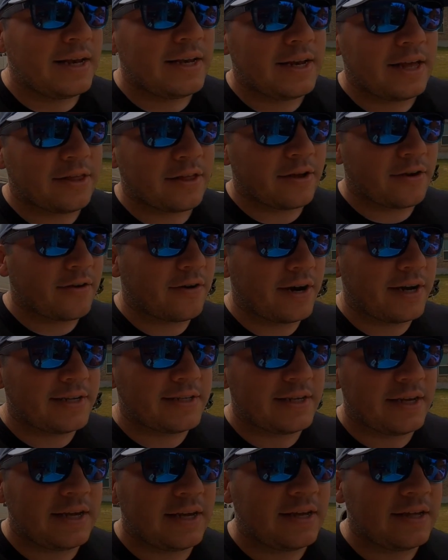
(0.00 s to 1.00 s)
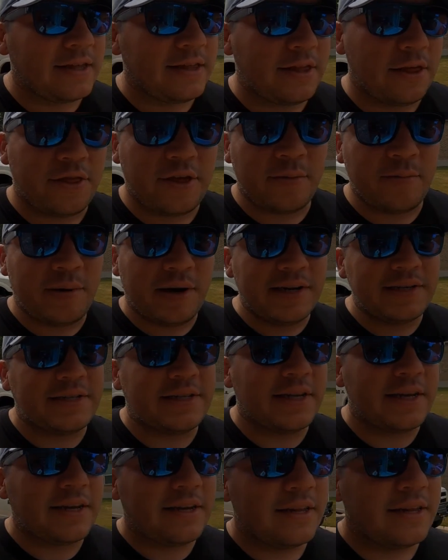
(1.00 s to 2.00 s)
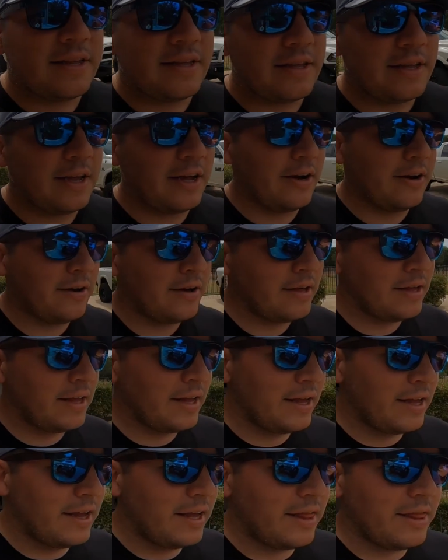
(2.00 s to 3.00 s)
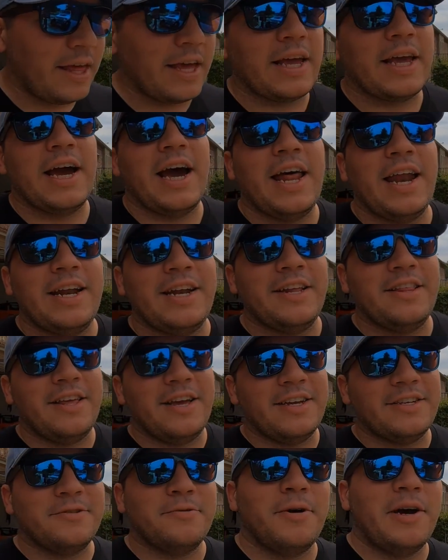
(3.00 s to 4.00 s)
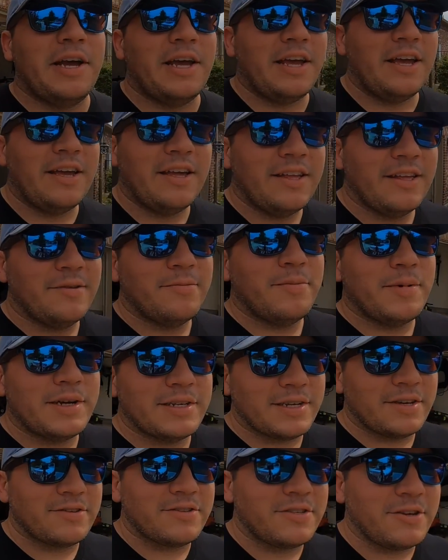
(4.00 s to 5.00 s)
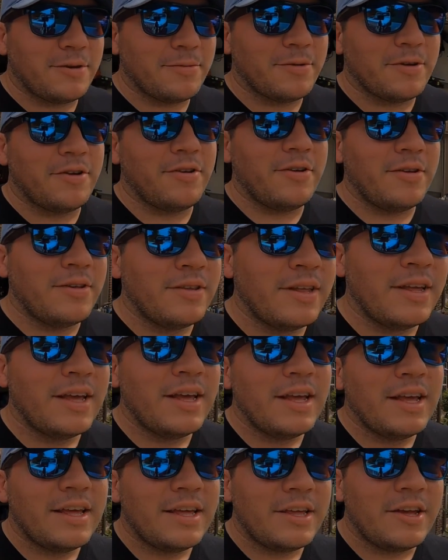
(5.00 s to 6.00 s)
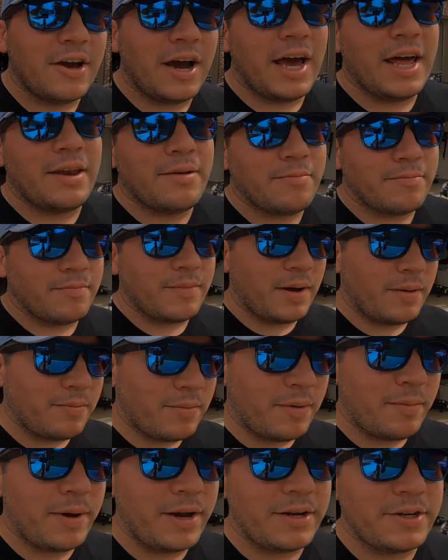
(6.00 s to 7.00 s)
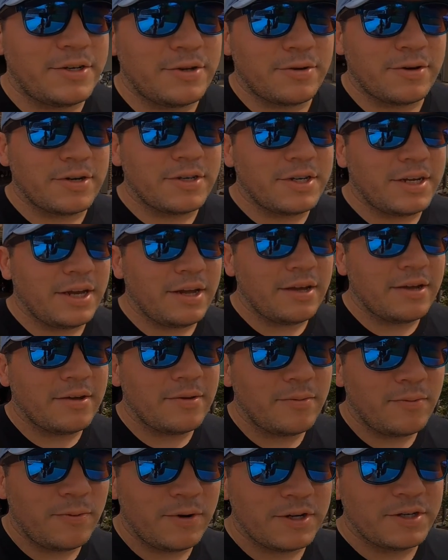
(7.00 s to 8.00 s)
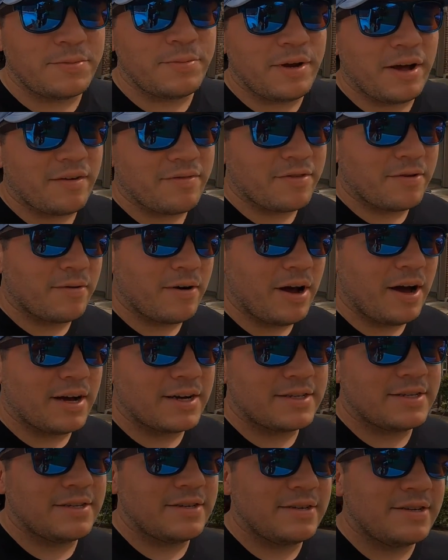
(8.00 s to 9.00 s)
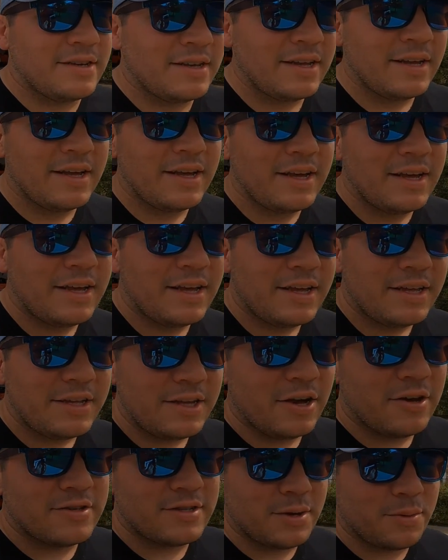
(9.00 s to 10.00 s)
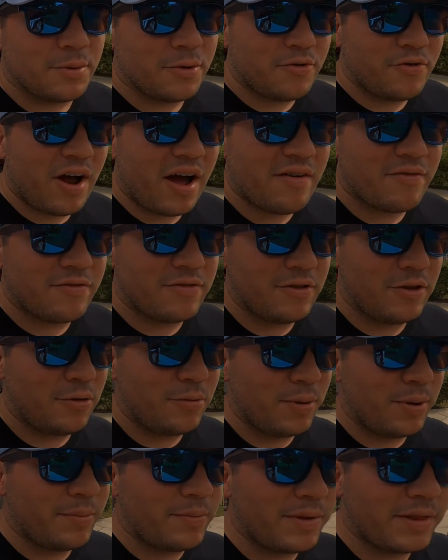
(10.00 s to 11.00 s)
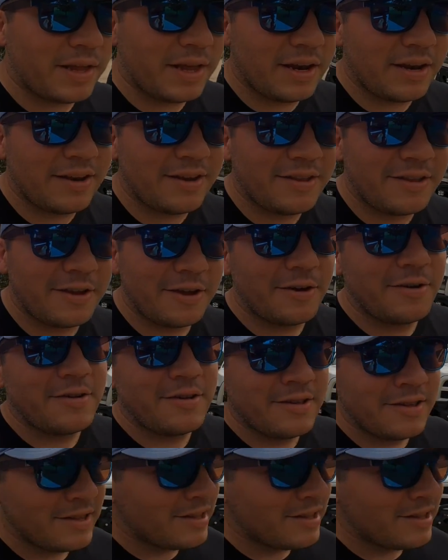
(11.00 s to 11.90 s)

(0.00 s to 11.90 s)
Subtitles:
nothing crazy. The thing busted, you know. Thank God I did the SYE, because I was still able to, you know, I had my buddy George, he winched me off the rocks, and, you know, I was able to drive for a little bit, but then, you know,